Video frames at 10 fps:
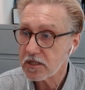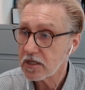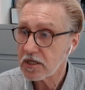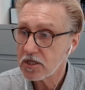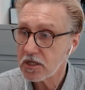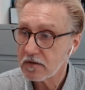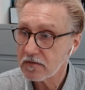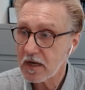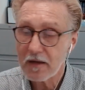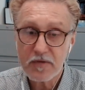initiatives
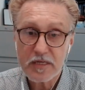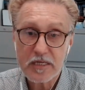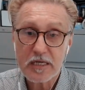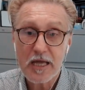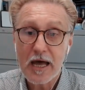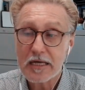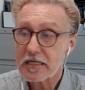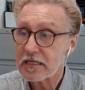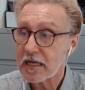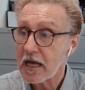that emphasize
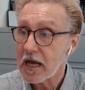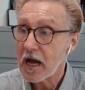accessing